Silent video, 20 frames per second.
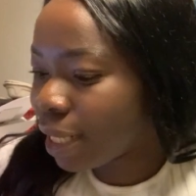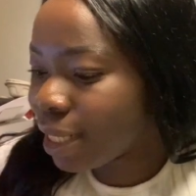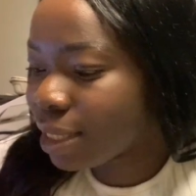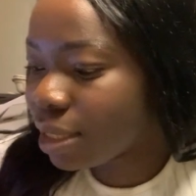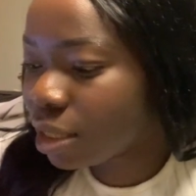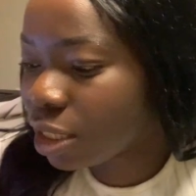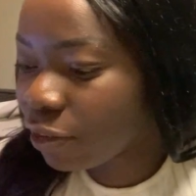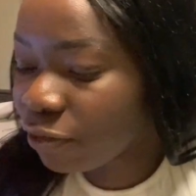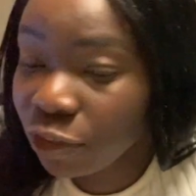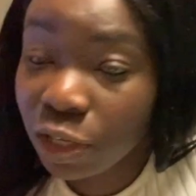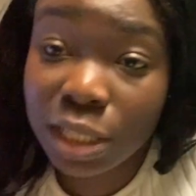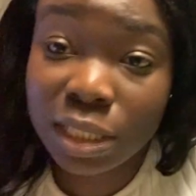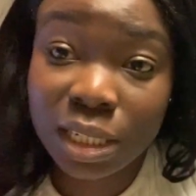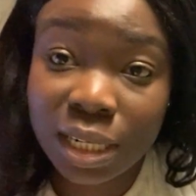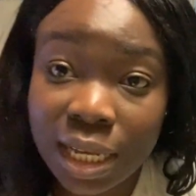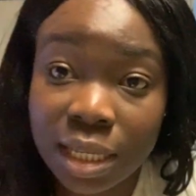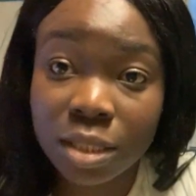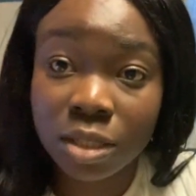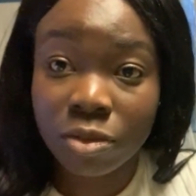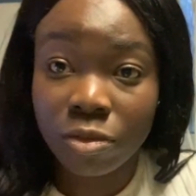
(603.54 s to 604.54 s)
instead of using
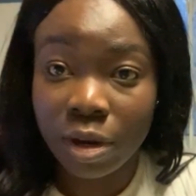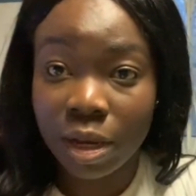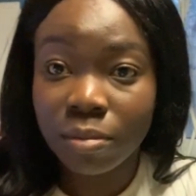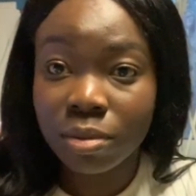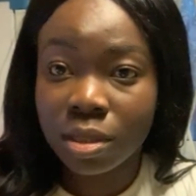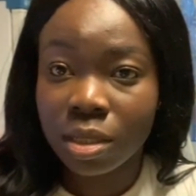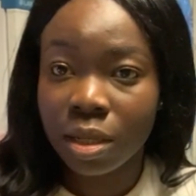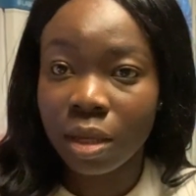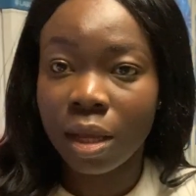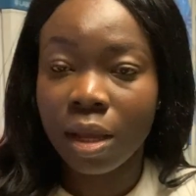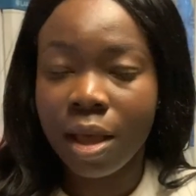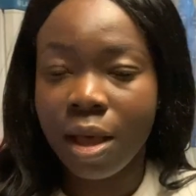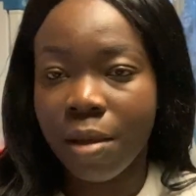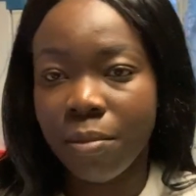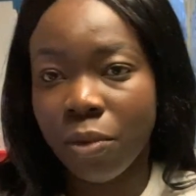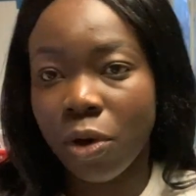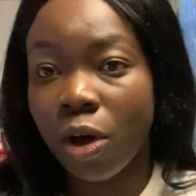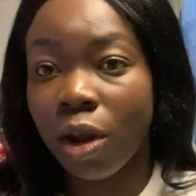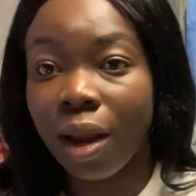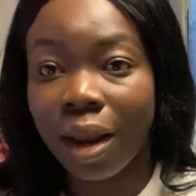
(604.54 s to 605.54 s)
that script,
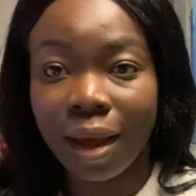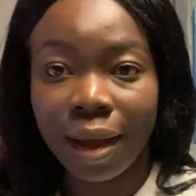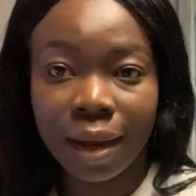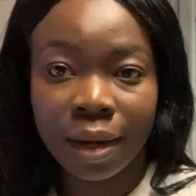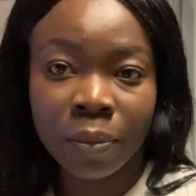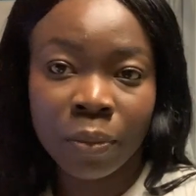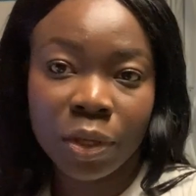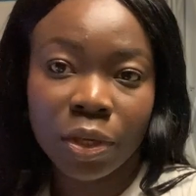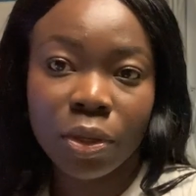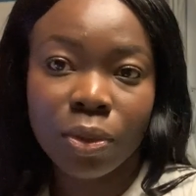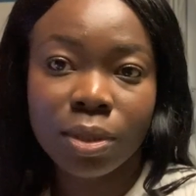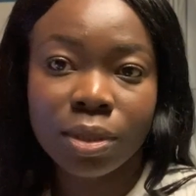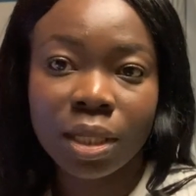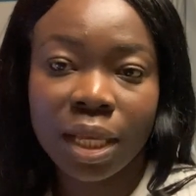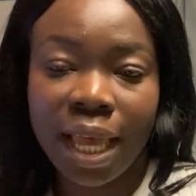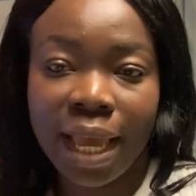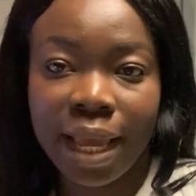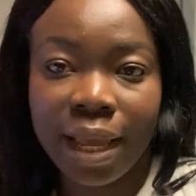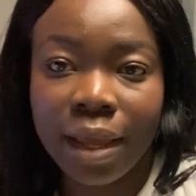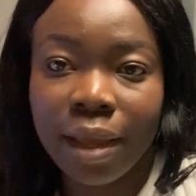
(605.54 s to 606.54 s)
online we use
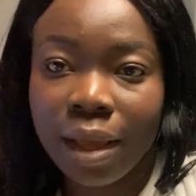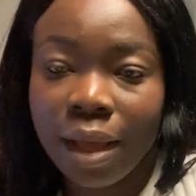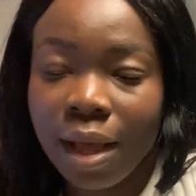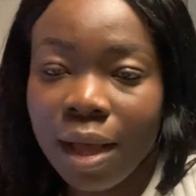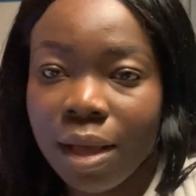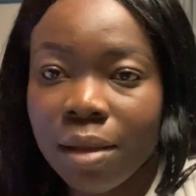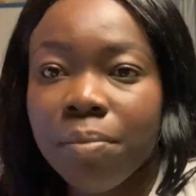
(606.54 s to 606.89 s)
a